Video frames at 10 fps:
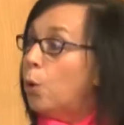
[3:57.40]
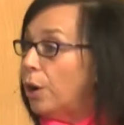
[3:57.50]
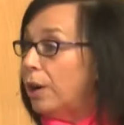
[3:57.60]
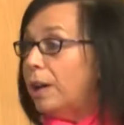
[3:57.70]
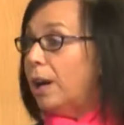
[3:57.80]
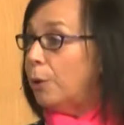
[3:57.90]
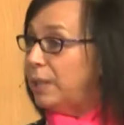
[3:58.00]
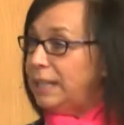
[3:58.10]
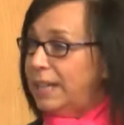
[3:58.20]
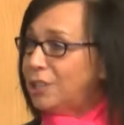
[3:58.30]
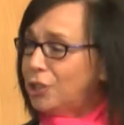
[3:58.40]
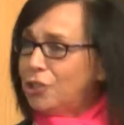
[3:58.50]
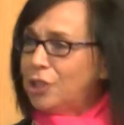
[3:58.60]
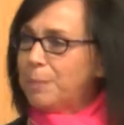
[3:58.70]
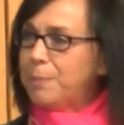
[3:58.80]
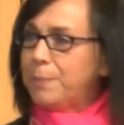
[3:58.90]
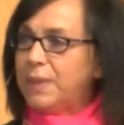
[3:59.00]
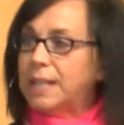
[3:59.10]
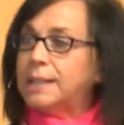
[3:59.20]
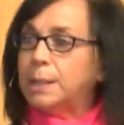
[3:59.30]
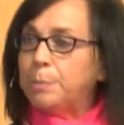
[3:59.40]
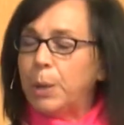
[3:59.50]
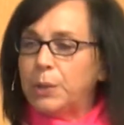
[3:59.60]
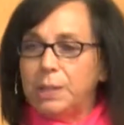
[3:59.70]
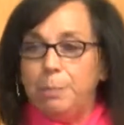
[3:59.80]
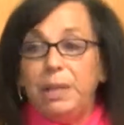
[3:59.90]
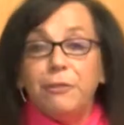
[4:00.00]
Or a relationship that's supposed to